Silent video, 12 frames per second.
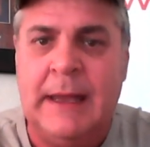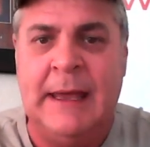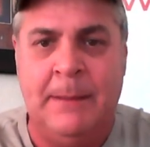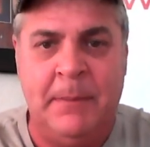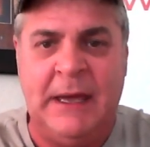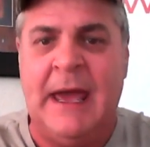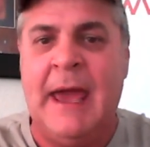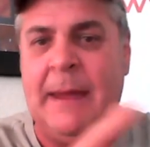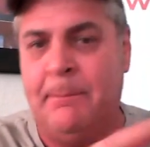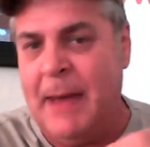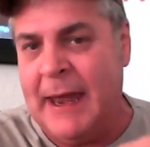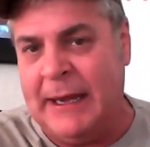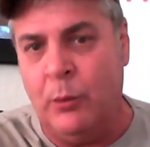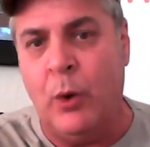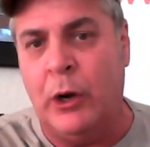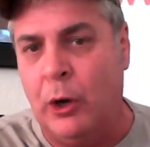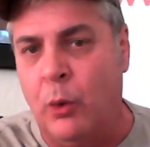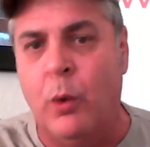NBA Betting
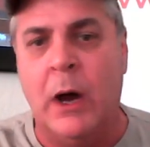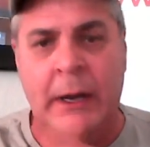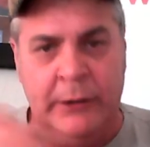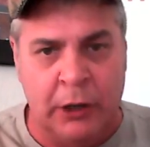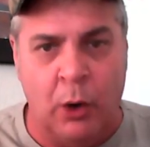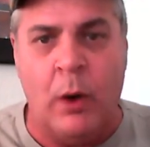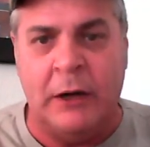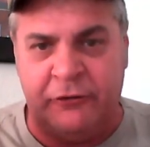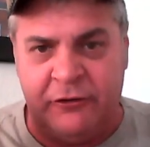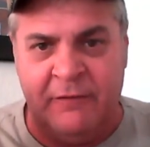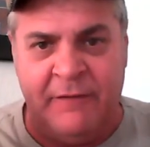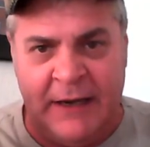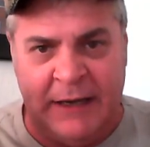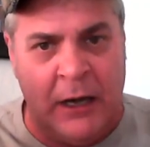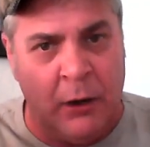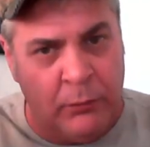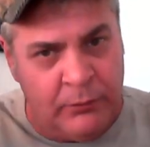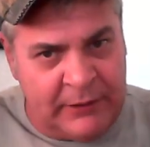101, go watch the video,